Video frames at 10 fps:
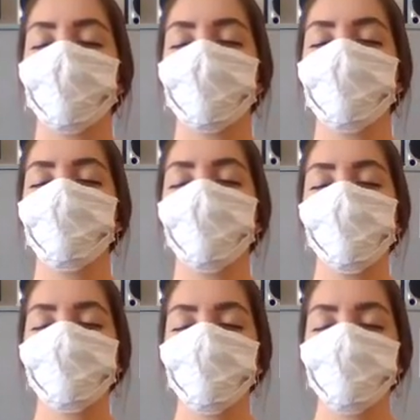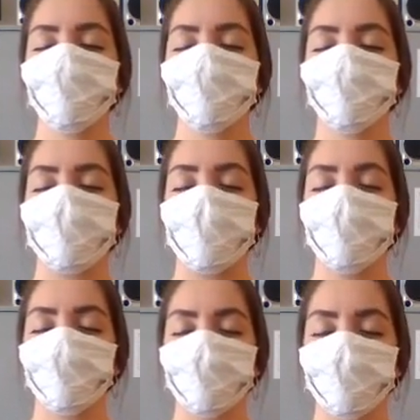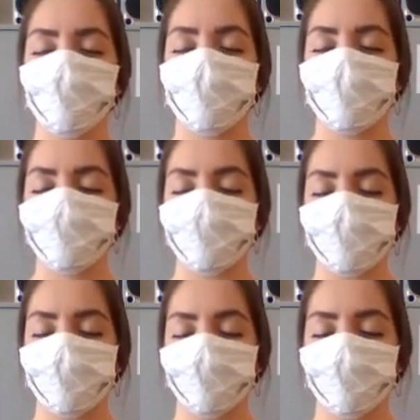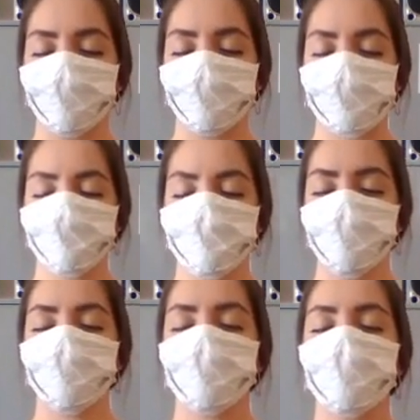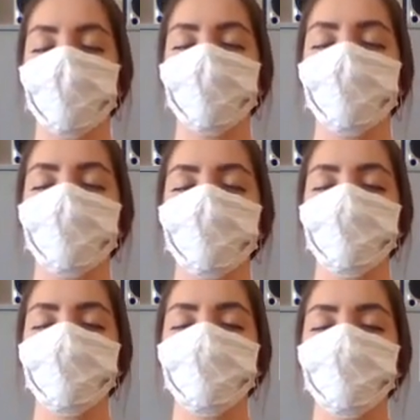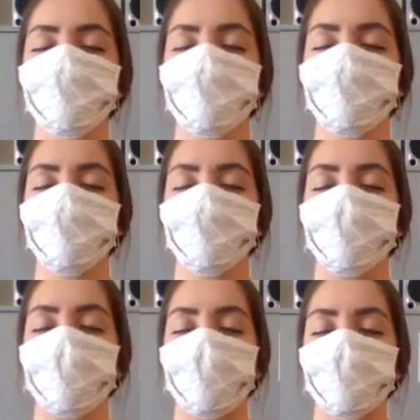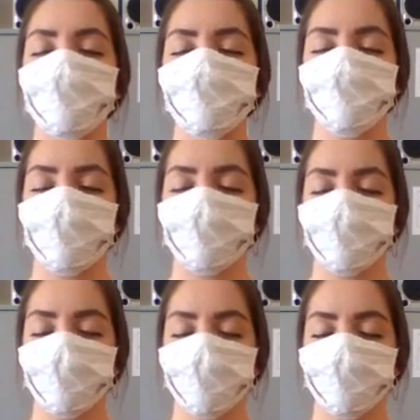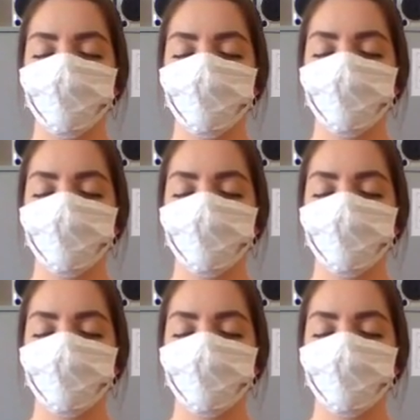And then watch it turn around on the exhale, emptying the lungs, body softening.